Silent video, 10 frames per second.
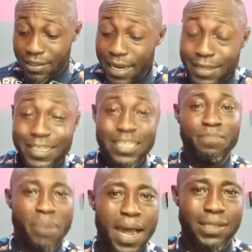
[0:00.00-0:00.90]
Take this
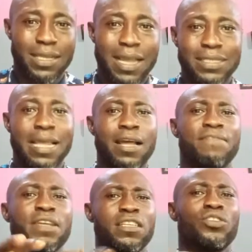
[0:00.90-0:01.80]
bath as I
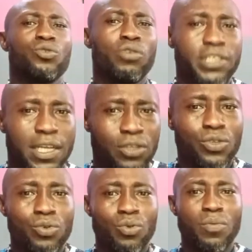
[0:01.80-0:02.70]
have instructed
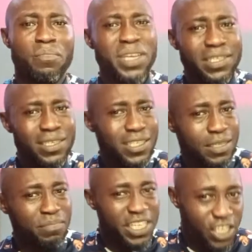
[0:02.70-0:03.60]
you. Mix
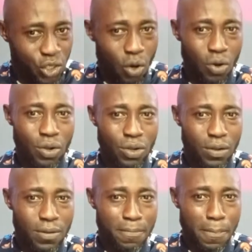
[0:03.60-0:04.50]
this mixture.
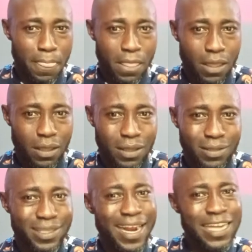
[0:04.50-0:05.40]

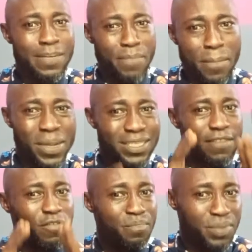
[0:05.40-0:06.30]
Dried pepper,
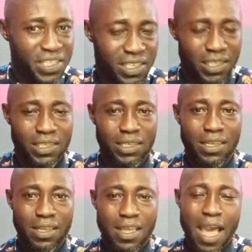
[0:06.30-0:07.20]
7 pieces,
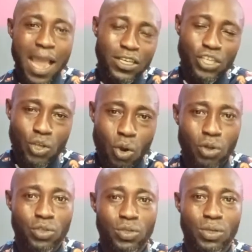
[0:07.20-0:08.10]
and
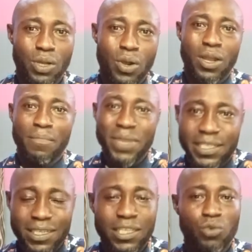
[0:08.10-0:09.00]
salt.
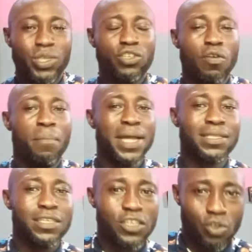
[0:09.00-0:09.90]
Mix it with your
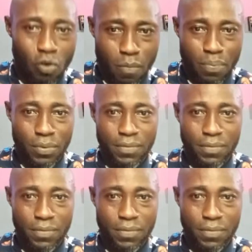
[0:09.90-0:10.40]
bathing soap